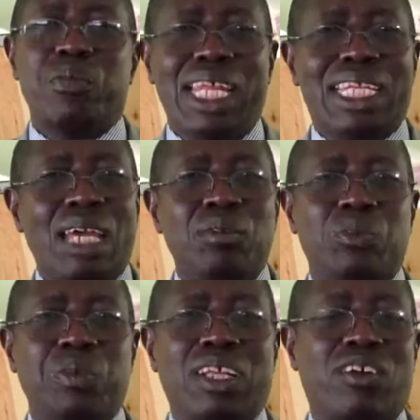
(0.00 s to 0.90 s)
many times
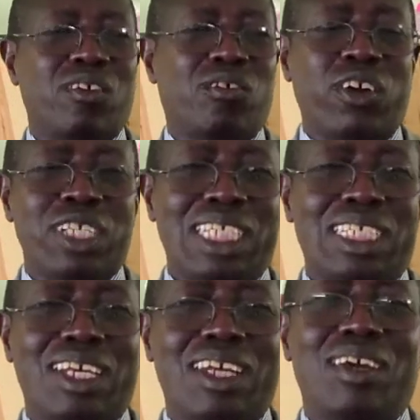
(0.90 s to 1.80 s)
been confronted
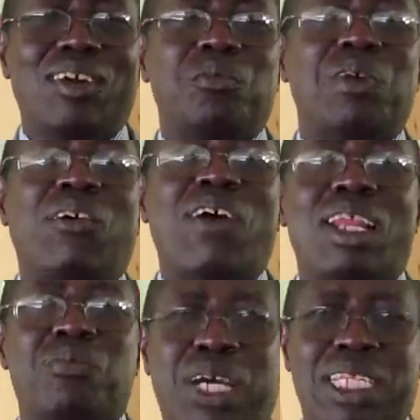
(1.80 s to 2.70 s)
by one
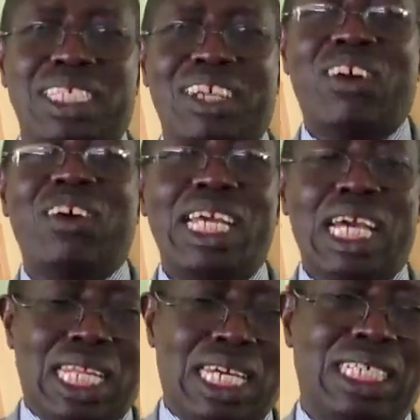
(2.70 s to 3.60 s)
party or the
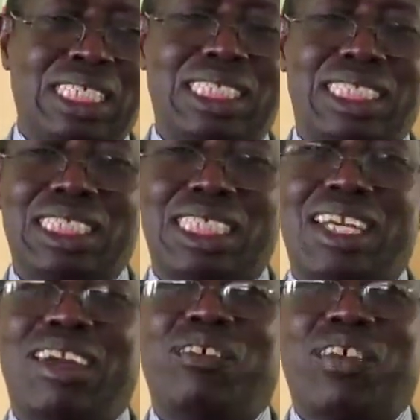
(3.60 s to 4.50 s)
other.
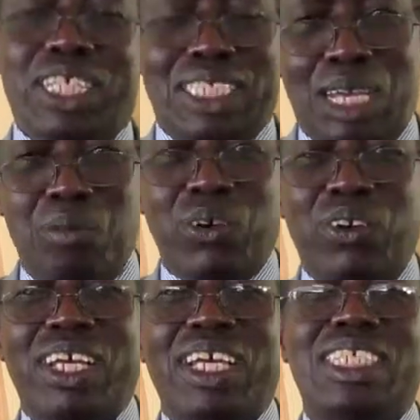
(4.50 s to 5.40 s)
For example,
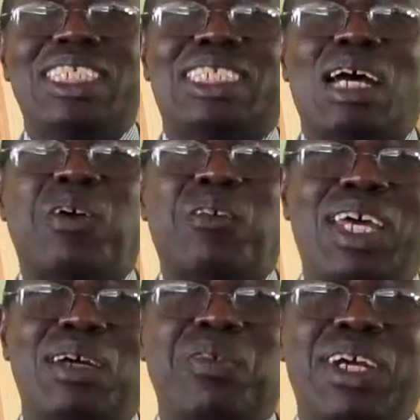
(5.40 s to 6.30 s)
some of
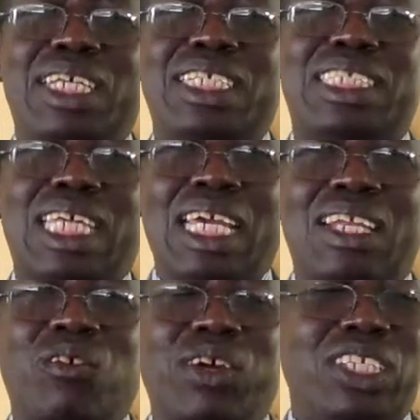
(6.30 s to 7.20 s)
them said
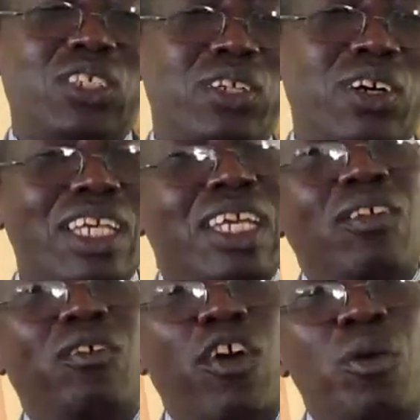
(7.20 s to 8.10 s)
we should not
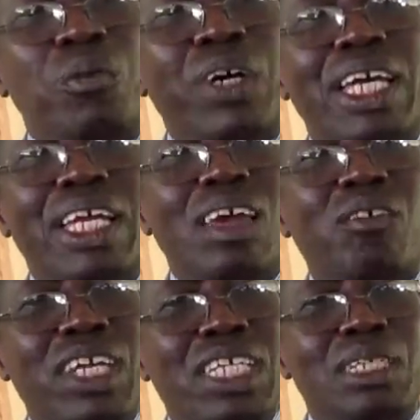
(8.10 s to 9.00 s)
inform the
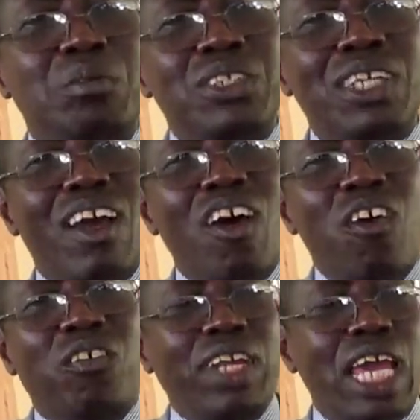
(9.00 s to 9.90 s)
victims
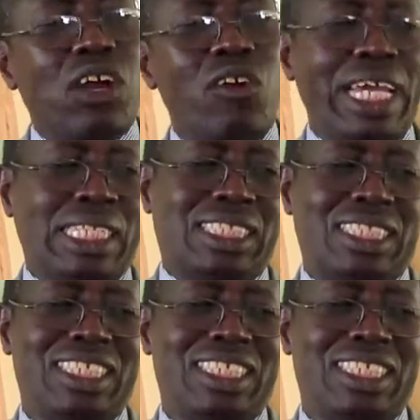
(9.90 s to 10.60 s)
of their rights.